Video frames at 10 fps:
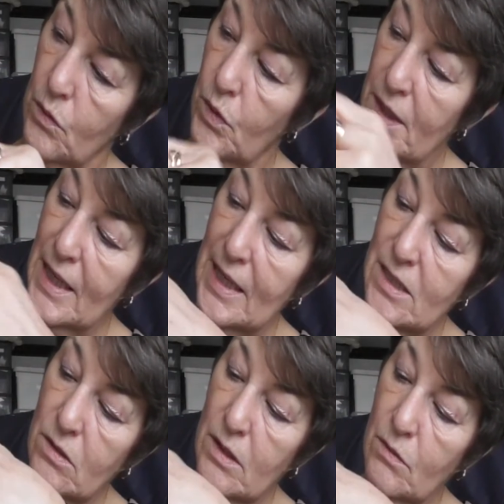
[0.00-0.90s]
with a lid
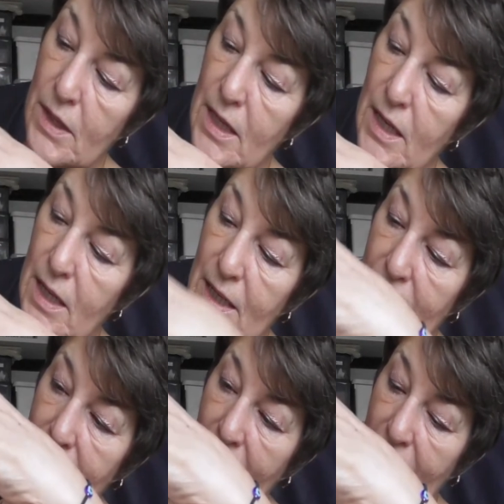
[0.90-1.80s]
on, with a
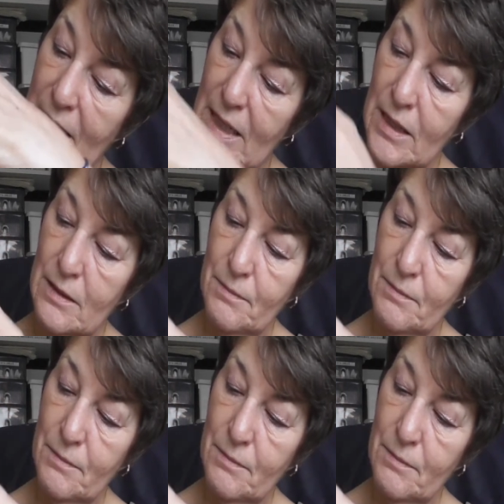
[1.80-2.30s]
little handle.